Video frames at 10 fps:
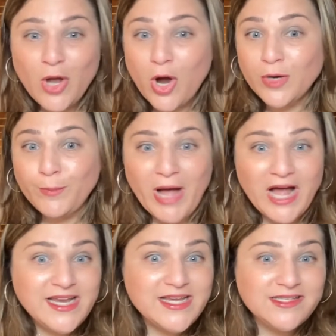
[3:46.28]
Our
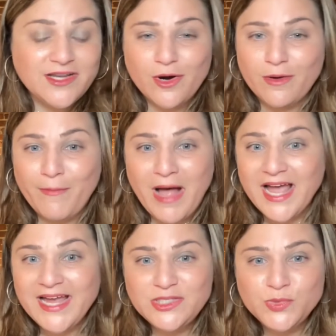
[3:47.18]
bodies and our
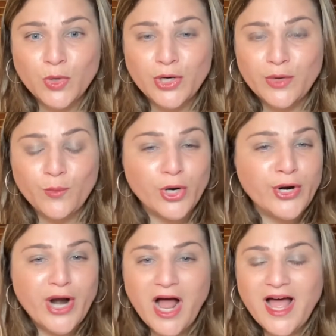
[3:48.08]
minds were
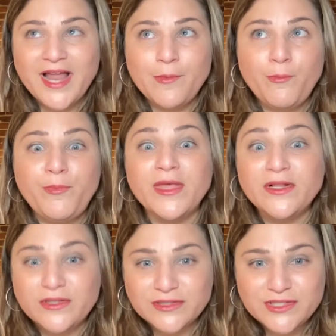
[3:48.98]
not
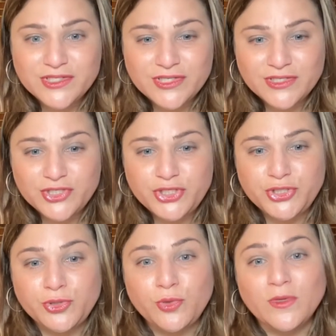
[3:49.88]
built
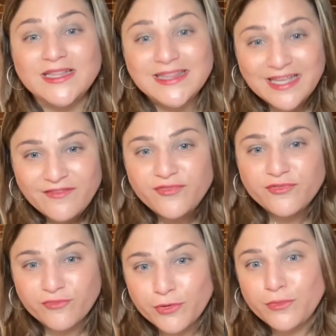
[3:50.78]
to live
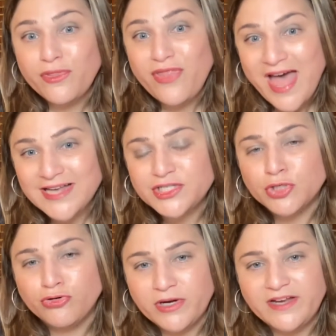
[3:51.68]
through that
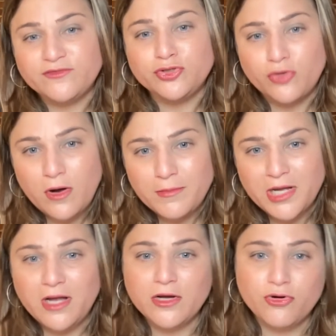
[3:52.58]
degree of
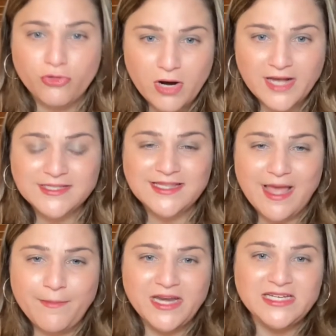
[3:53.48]
trauma across
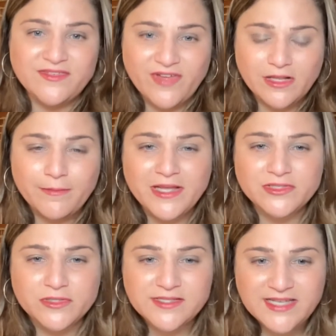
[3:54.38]
that many
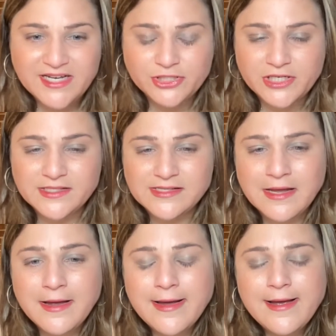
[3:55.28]
developmental stages.
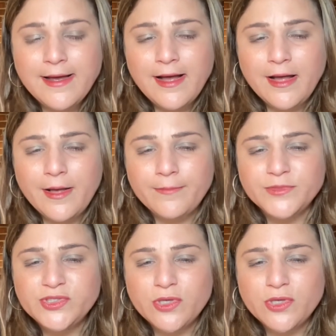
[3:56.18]
One